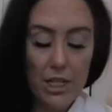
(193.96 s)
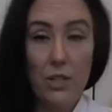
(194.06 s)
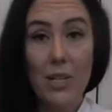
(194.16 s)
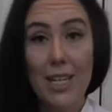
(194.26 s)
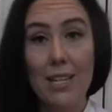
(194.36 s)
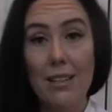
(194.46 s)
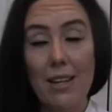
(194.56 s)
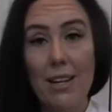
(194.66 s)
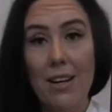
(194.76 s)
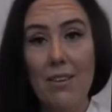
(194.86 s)
You get
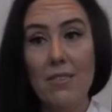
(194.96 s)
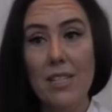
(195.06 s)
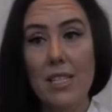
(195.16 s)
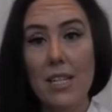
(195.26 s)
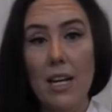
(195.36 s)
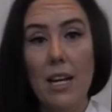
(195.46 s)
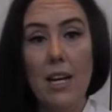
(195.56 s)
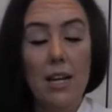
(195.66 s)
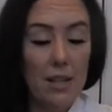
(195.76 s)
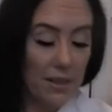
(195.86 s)
gloves,
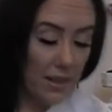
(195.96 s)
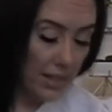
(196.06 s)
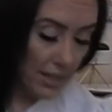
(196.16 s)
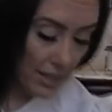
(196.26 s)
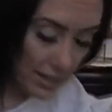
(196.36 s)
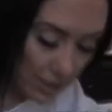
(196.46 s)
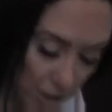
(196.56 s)
the,